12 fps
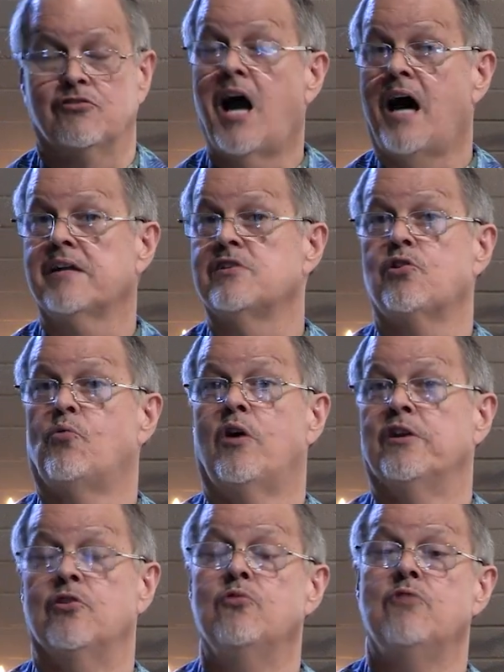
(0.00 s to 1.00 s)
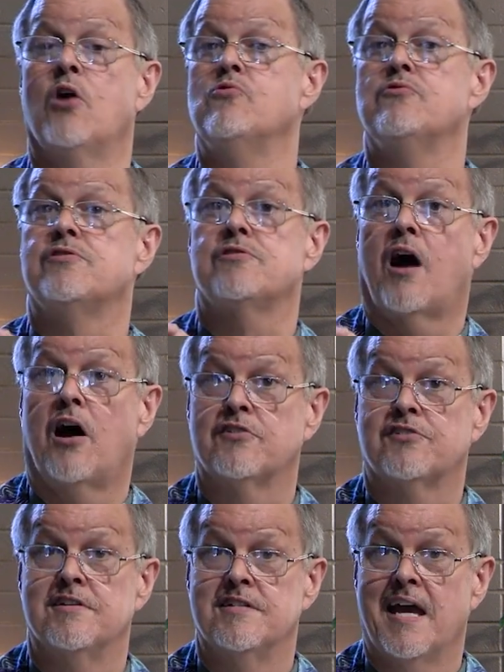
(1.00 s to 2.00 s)
God is the one who knows our
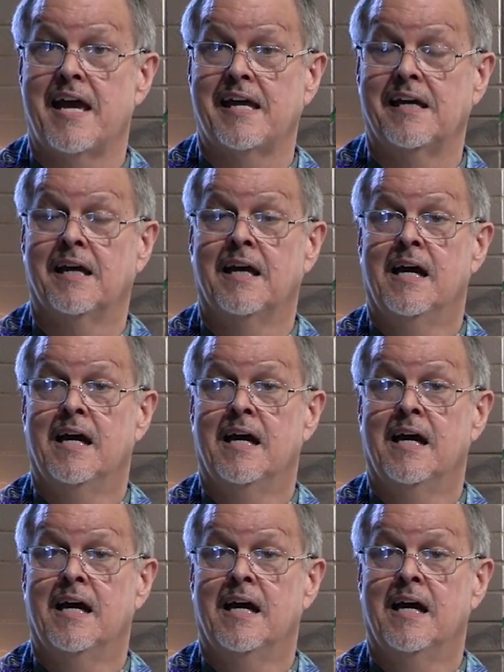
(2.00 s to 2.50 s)
today,